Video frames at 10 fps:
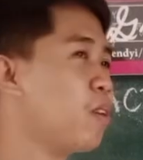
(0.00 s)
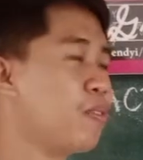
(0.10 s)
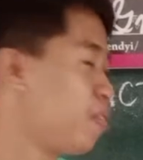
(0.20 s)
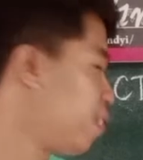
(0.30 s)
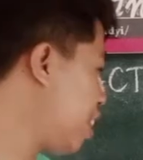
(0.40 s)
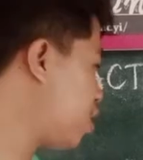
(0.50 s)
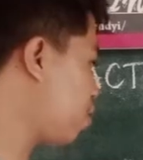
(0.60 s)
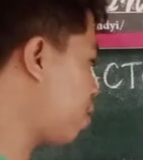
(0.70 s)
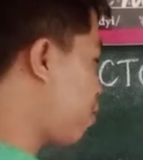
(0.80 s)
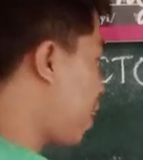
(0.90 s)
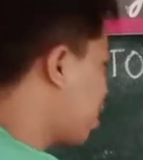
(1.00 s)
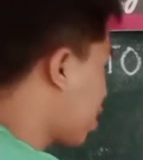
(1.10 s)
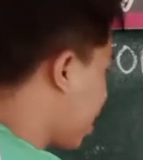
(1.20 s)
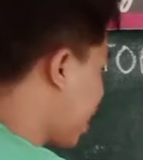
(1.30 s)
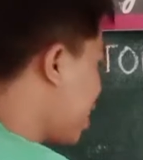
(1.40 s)
of each of the
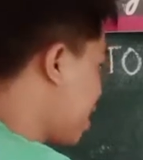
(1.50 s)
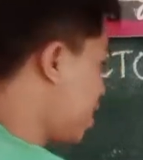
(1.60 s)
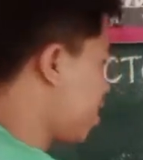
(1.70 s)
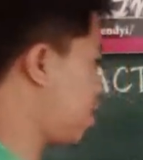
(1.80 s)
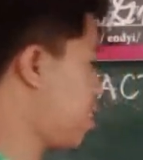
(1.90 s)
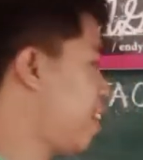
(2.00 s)
factor is